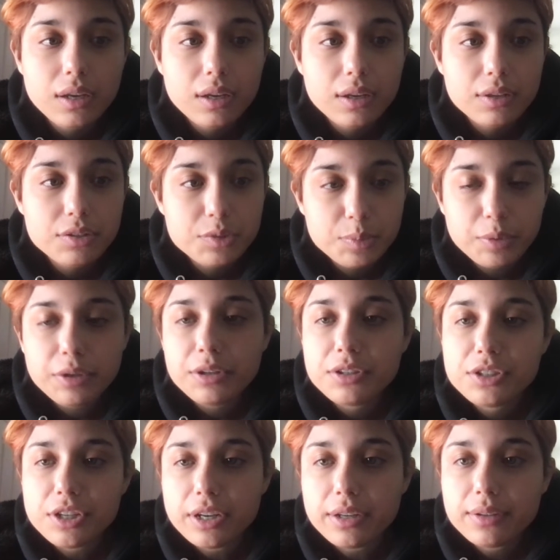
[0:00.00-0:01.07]
support your
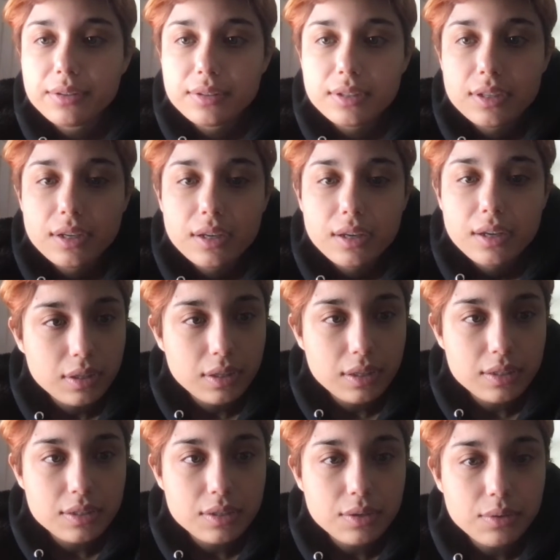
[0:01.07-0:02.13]
child.
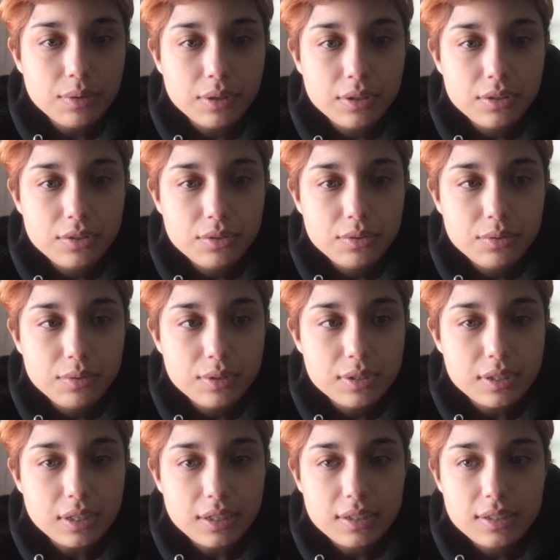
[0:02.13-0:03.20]
Let's go on to the
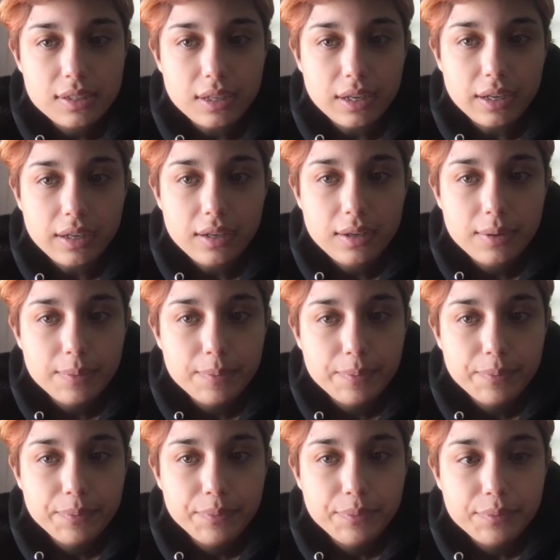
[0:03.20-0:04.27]
second slide.
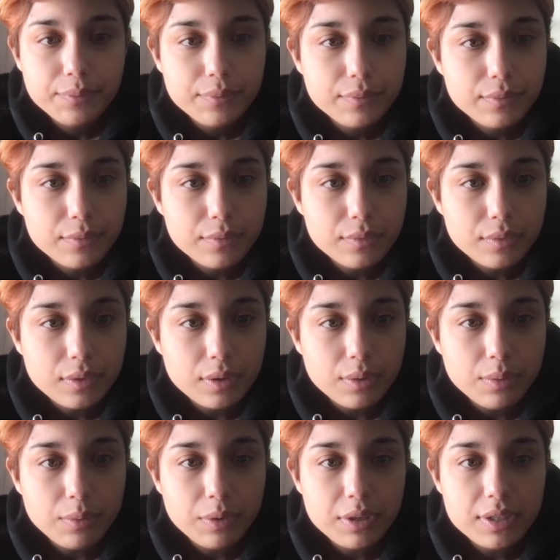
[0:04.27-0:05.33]

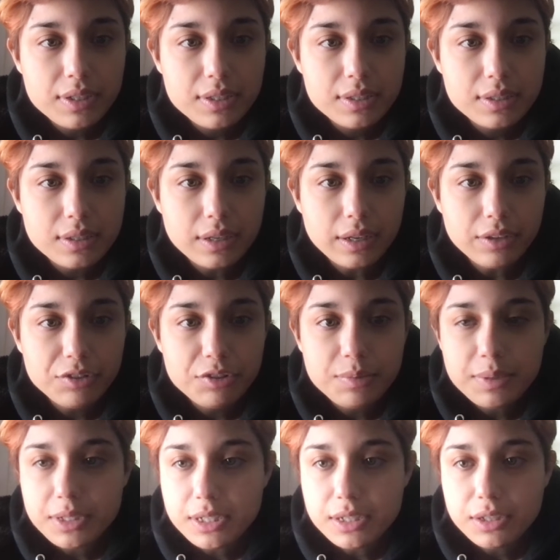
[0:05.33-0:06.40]
What is
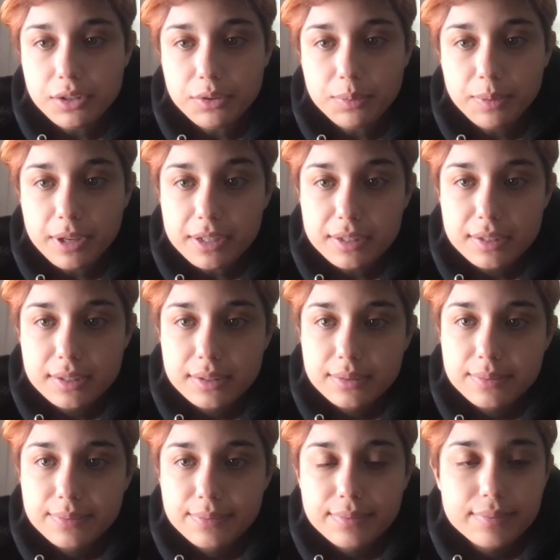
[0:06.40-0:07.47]
LGBTQ+.
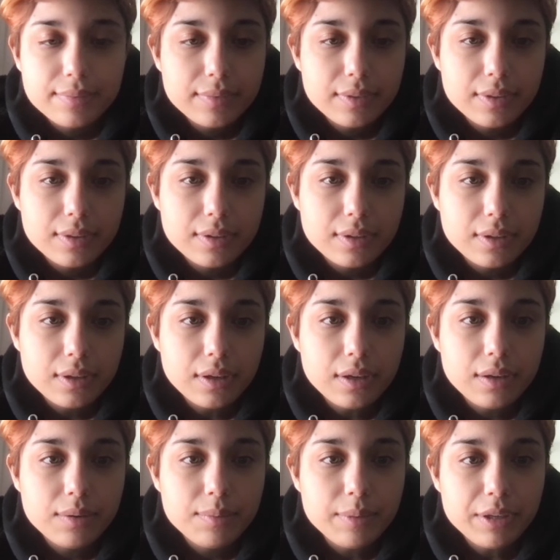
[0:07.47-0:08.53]

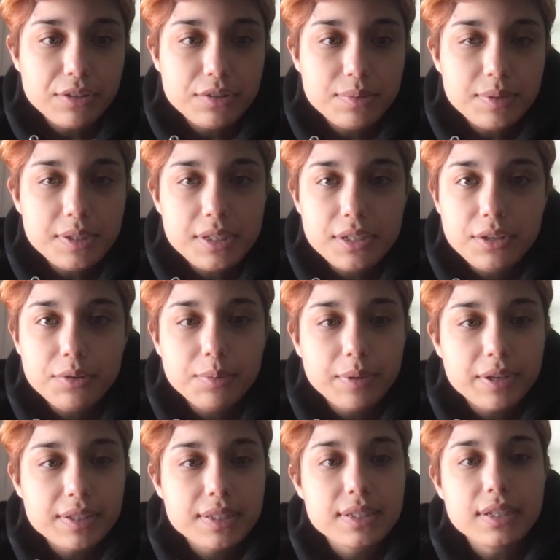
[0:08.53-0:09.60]

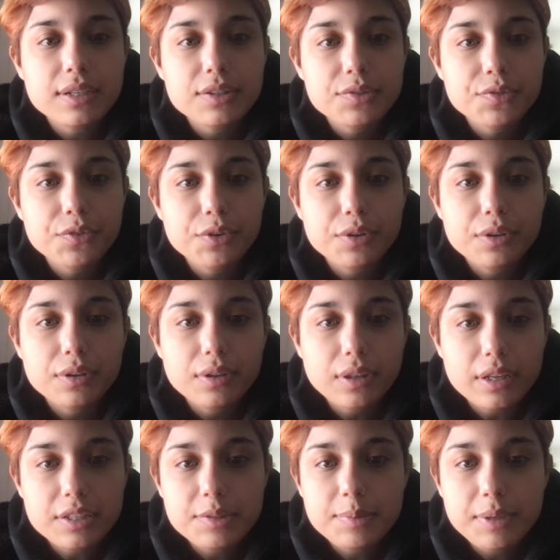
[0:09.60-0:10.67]
LGBTQ+ stands for
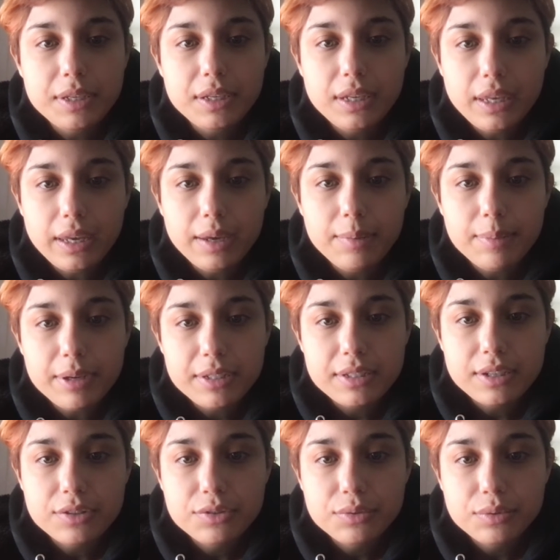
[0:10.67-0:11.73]
lesbian, gay,
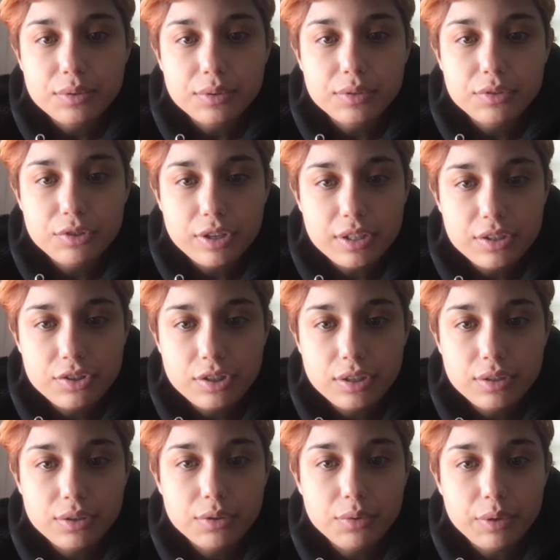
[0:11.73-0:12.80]
bisexual,
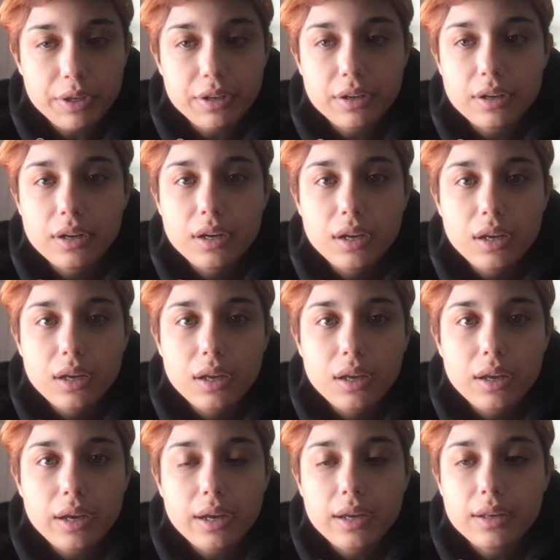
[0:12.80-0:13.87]
transgender, queer,
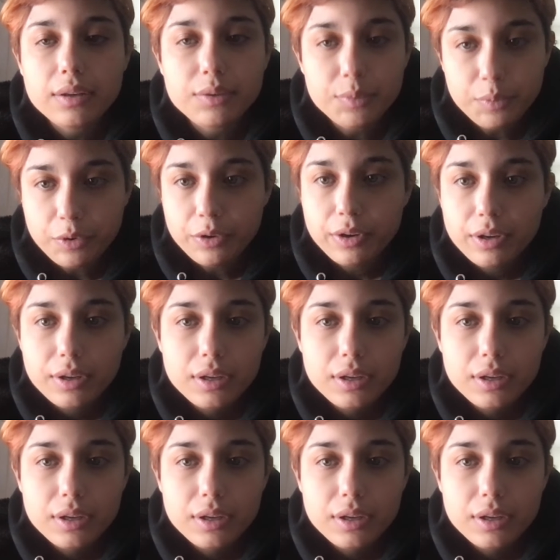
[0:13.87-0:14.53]
and more.